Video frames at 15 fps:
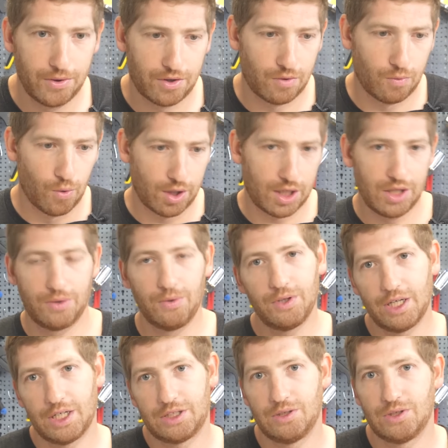They're working through
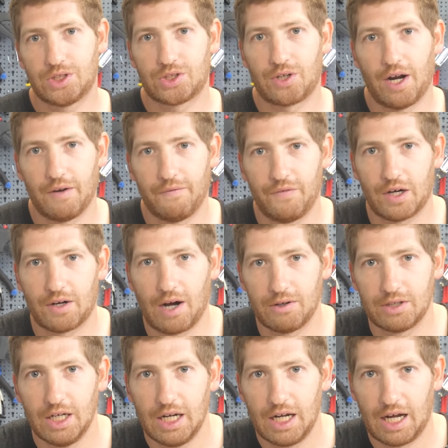the issues, trying to figure out